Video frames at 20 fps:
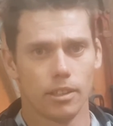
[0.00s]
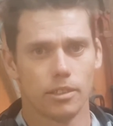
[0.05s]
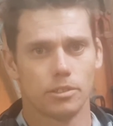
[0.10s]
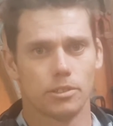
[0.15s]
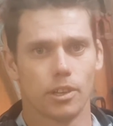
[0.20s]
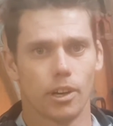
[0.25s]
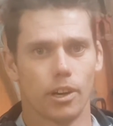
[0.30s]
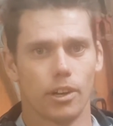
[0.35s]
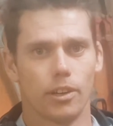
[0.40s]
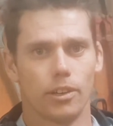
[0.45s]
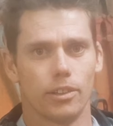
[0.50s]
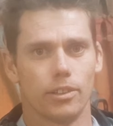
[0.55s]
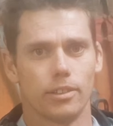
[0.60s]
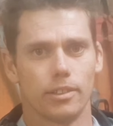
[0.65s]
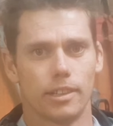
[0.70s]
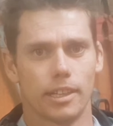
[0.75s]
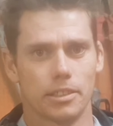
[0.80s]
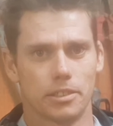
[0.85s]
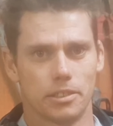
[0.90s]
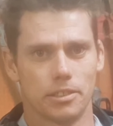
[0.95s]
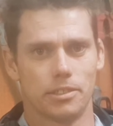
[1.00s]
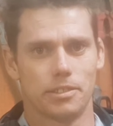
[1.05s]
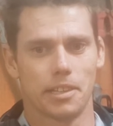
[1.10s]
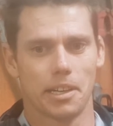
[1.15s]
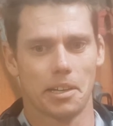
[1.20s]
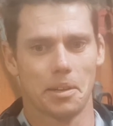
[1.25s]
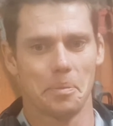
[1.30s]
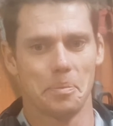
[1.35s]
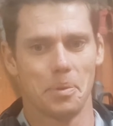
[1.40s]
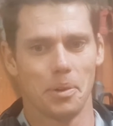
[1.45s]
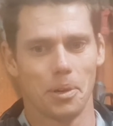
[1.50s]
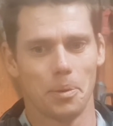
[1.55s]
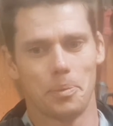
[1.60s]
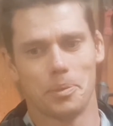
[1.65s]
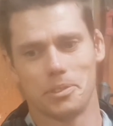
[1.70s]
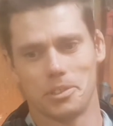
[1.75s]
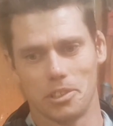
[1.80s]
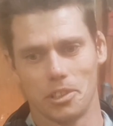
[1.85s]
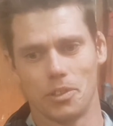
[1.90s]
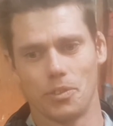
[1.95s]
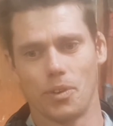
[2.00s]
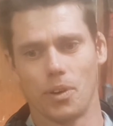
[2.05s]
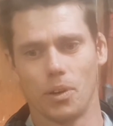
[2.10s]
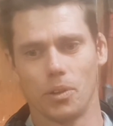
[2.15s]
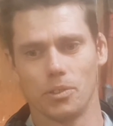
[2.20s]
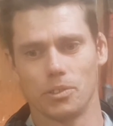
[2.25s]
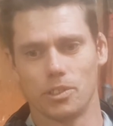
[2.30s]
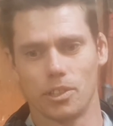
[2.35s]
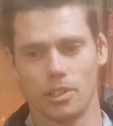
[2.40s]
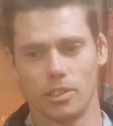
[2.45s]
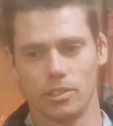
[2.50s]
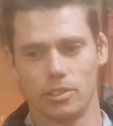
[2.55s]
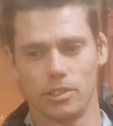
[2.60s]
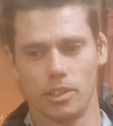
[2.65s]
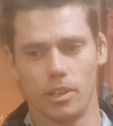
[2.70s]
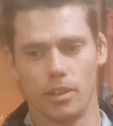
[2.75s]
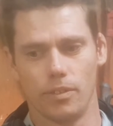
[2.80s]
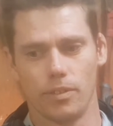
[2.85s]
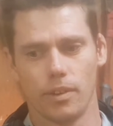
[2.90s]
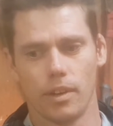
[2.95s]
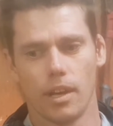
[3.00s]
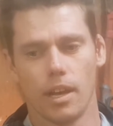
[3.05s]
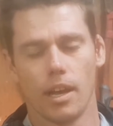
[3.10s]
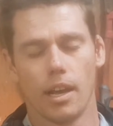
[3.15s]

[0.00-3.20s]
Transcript: So that's the second purpose that the roller is going to serve.